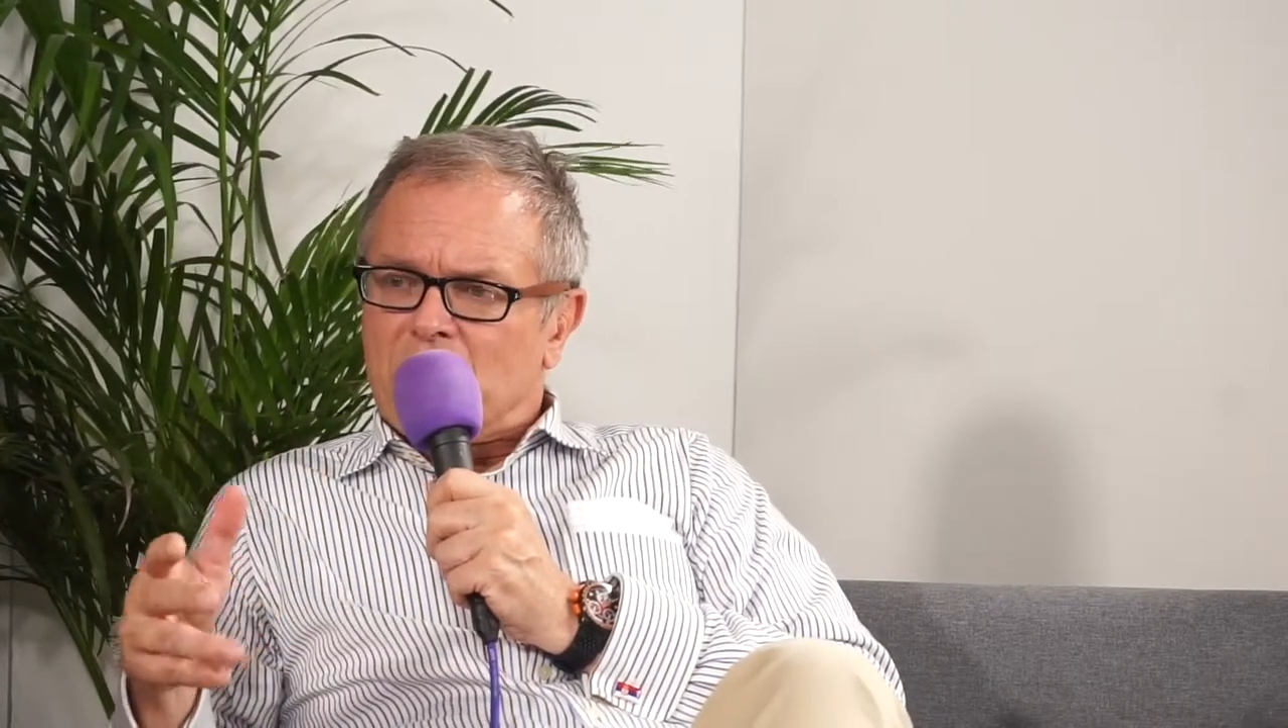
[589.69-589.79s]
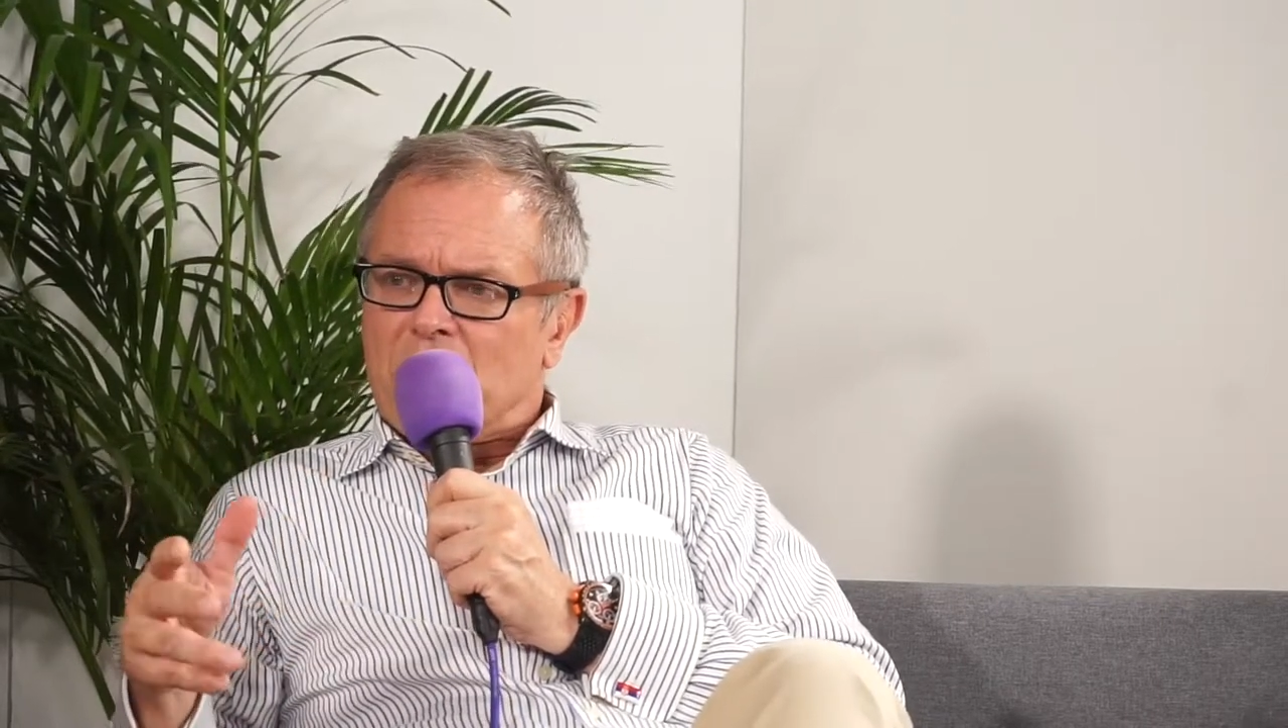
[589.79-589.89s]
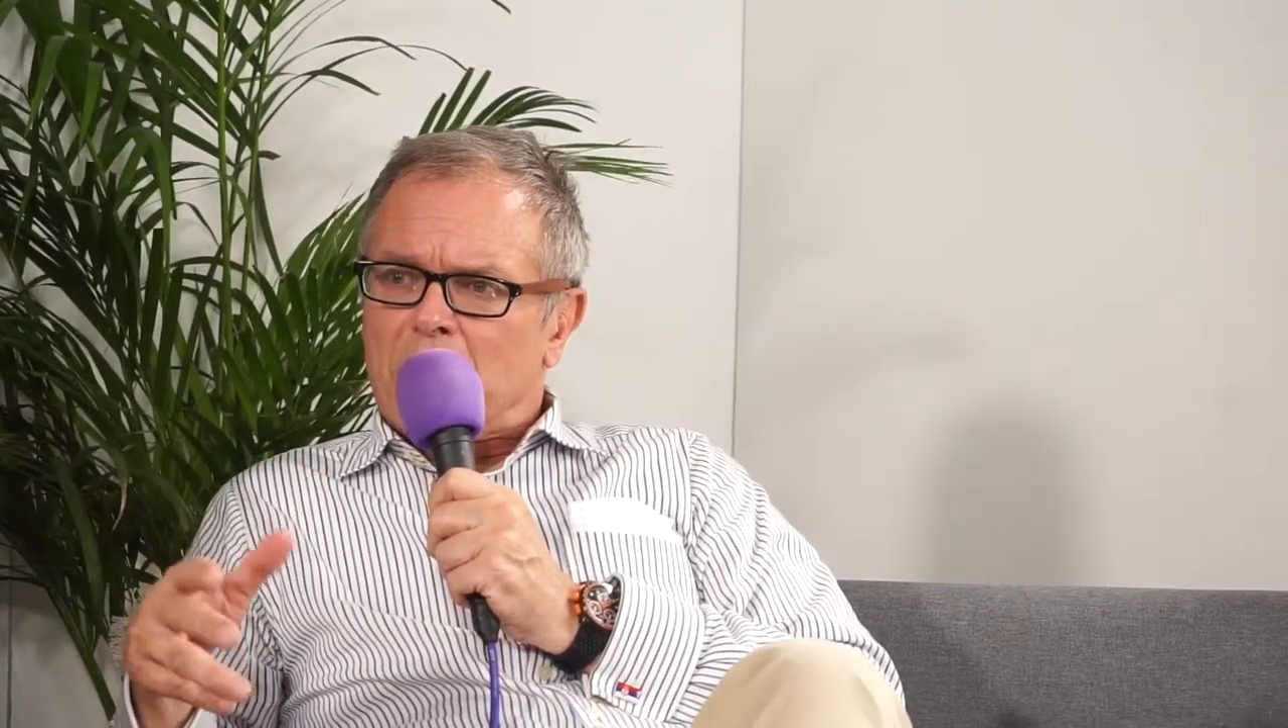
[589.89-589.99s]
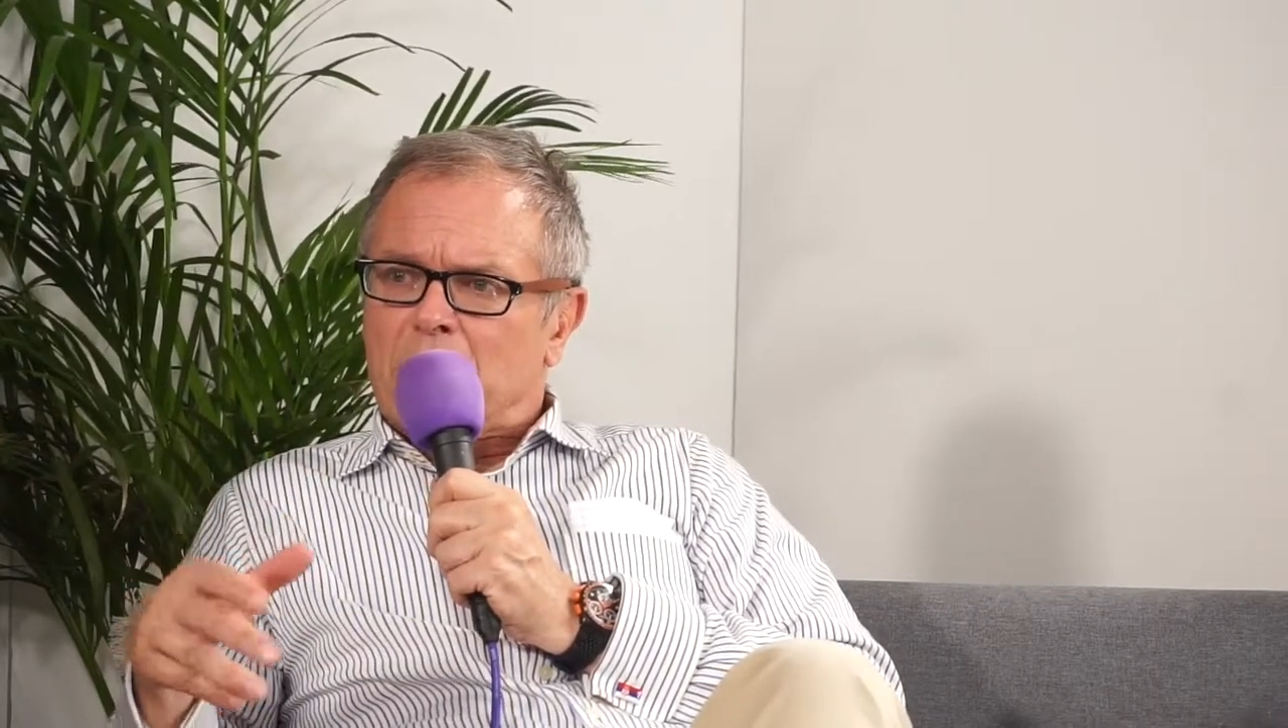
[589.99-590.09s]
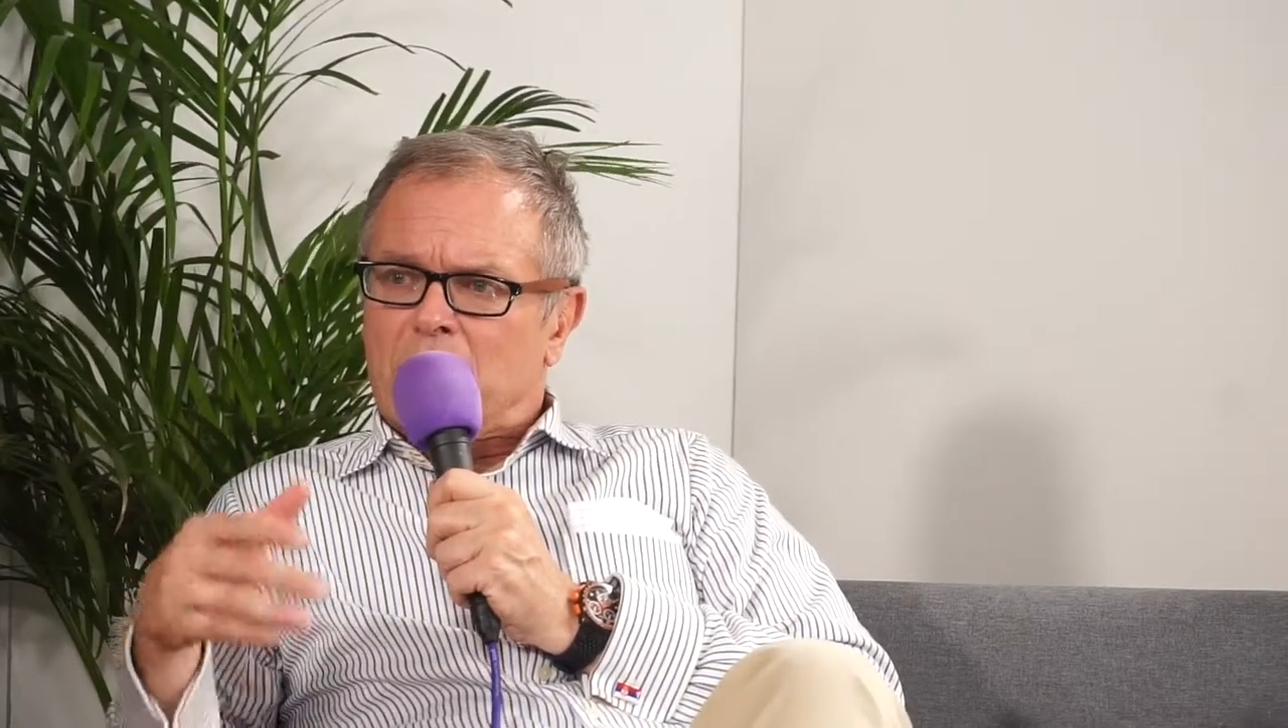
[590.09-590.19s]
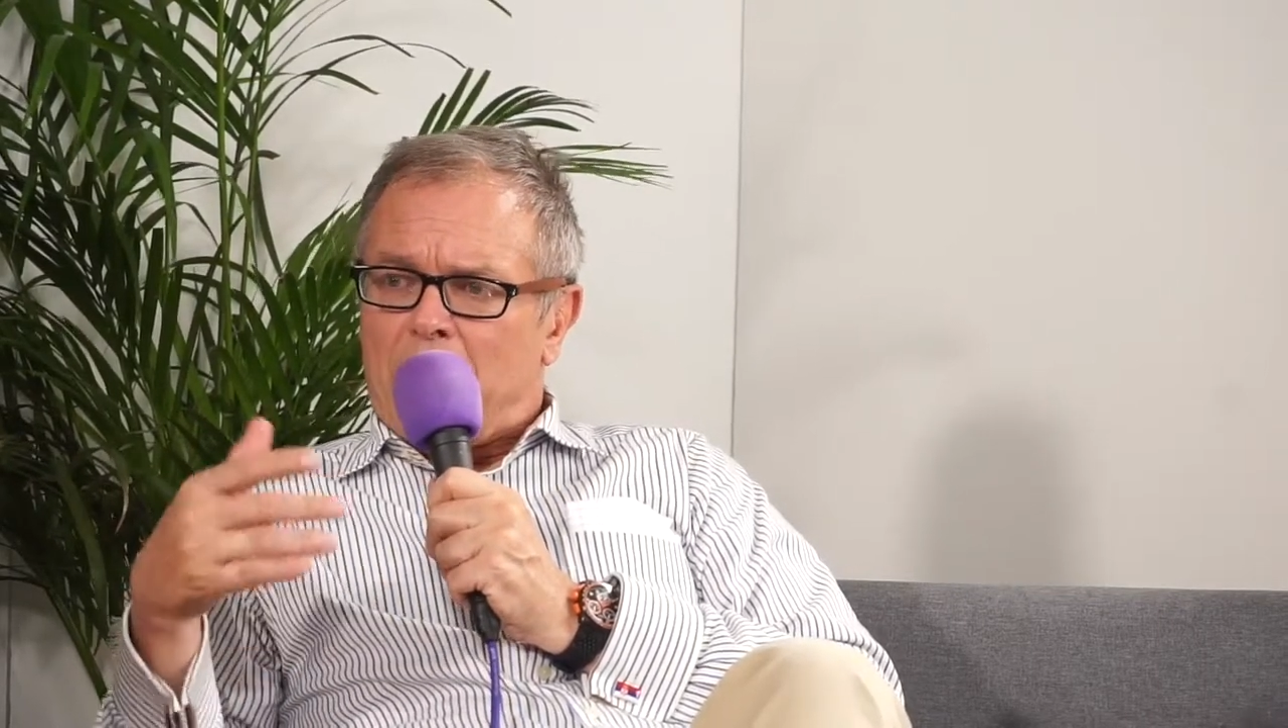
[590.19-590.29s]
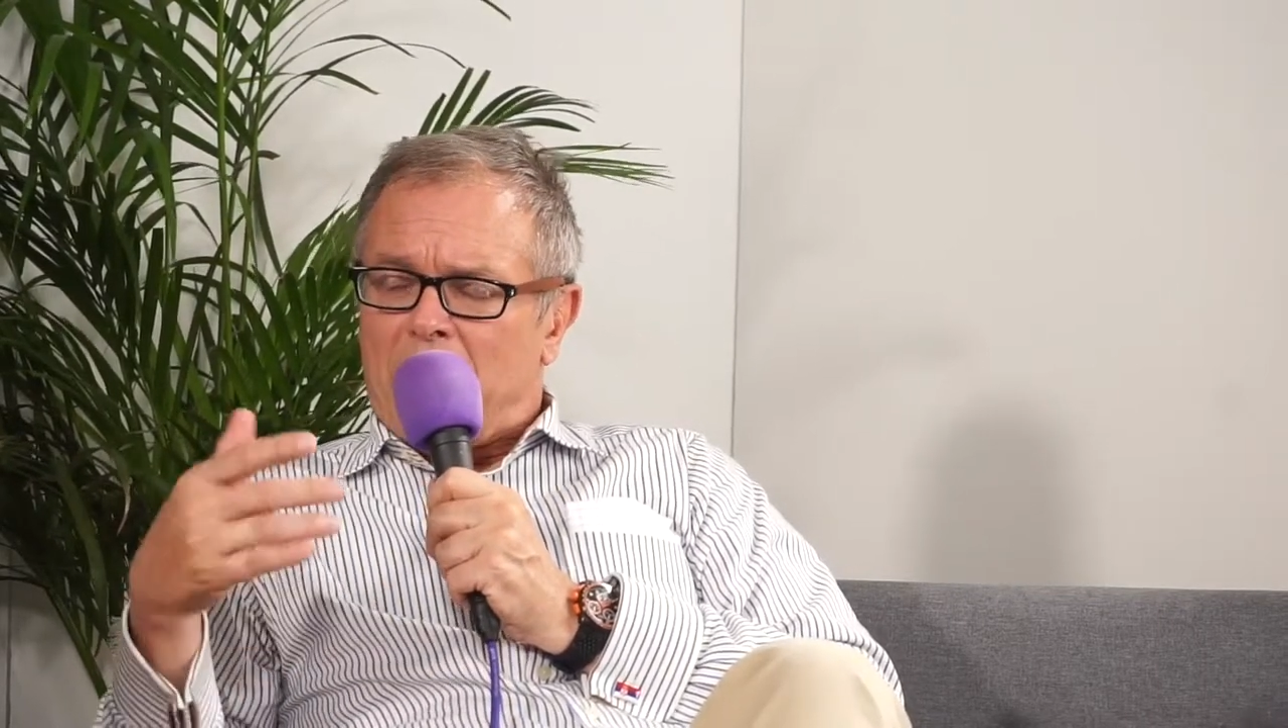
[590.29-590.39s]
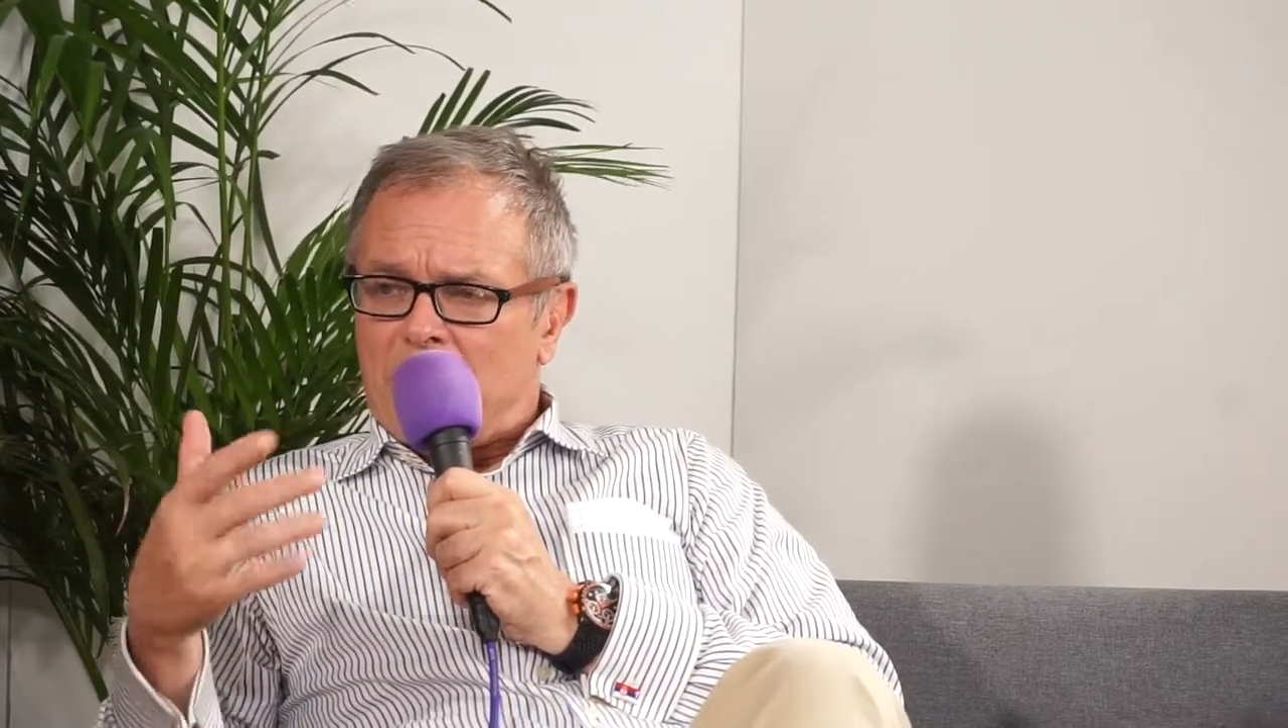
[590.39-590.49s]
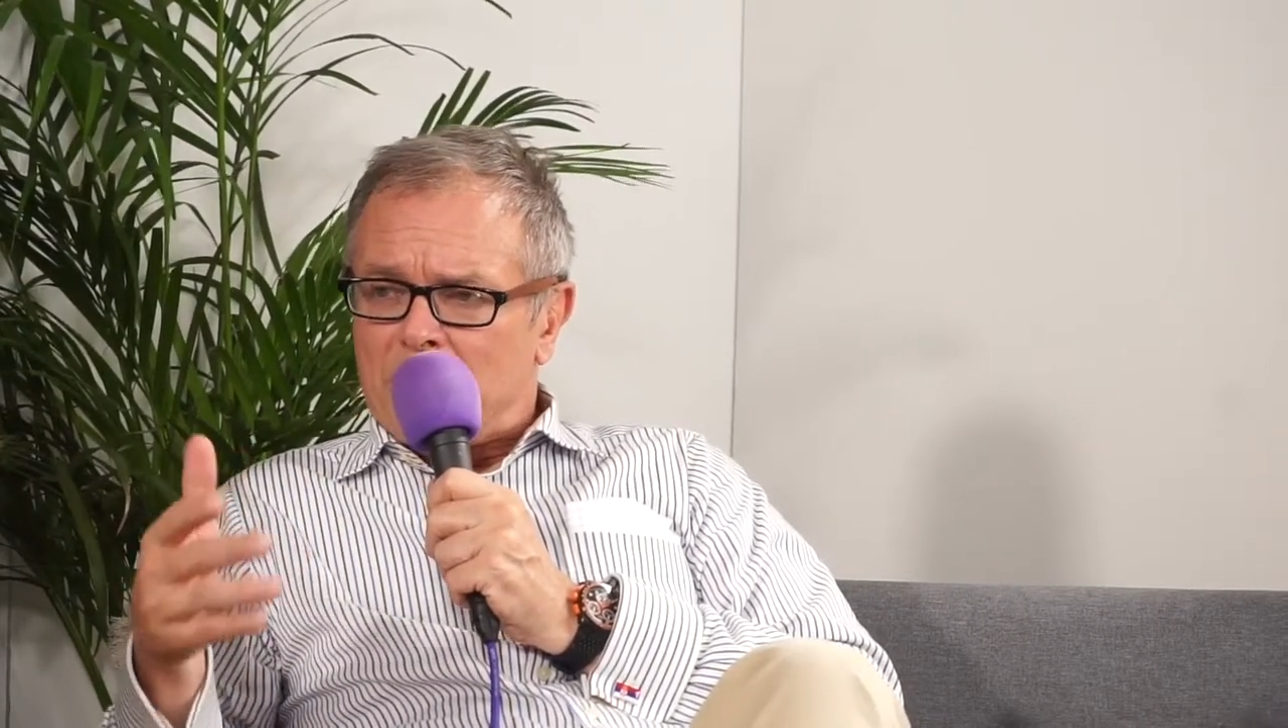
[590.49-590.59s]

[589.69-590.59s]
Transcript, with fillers: so they prepare